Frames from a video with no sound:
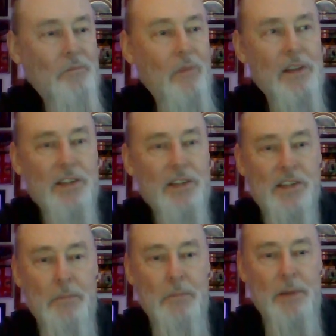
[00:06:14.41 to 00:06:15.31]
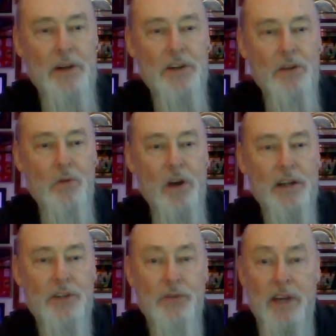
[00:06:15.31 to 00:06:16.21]
this is the beer you want to
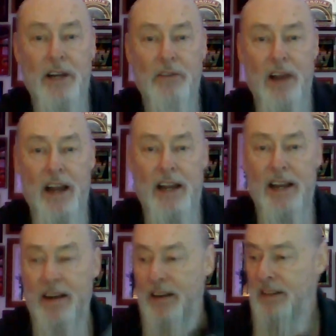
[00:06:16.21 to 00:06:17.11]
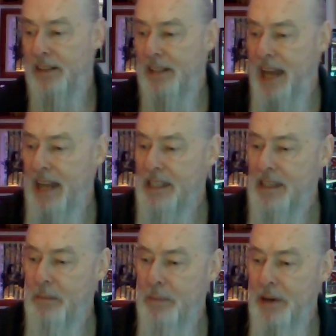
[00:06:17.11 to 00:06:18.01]
drink right here. That's
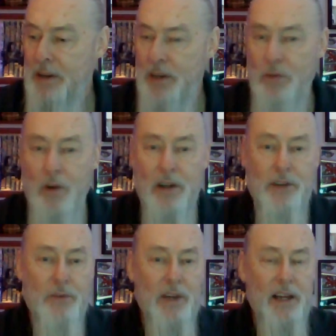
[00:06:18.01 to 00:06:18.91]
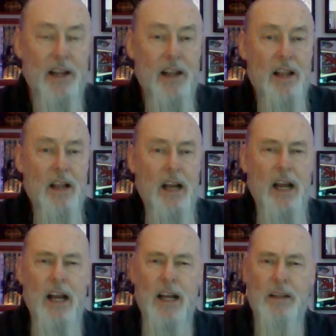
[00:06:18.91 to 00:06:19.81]
the beer you want to drink.
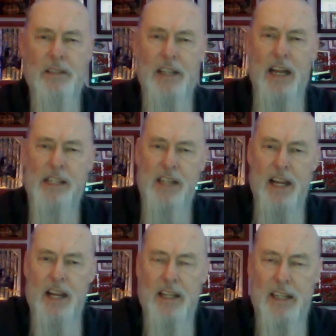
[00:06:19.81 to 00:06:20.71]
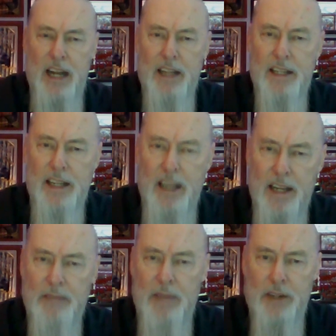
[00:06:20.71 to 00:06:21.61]
Uh, did I say, did, I think
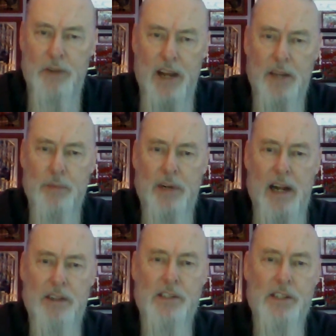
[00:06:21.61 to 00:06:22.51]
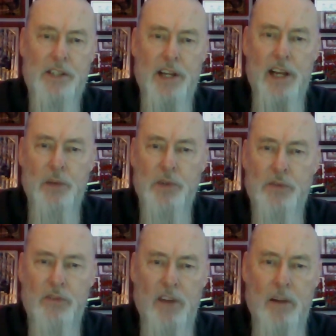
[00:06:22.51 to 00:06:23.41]
I, I tried to pronounce the city it was
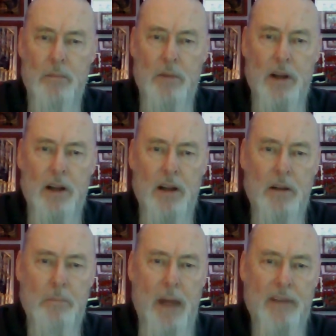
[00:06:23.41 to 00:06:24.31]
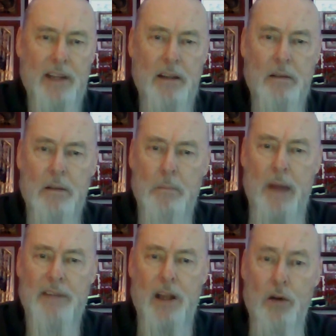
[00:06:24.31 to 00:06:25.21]
from, uh,
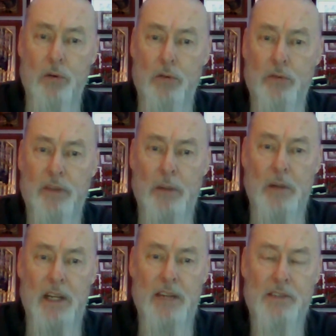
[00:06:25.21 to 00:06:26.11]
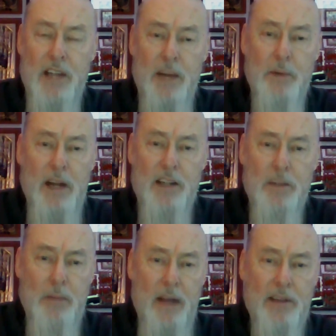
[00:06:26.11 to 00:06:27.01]
I believe is how you
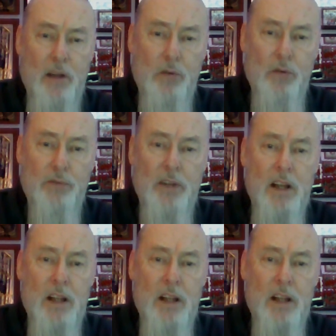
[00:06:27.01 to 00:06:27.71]
pronounce it, Bavikhove,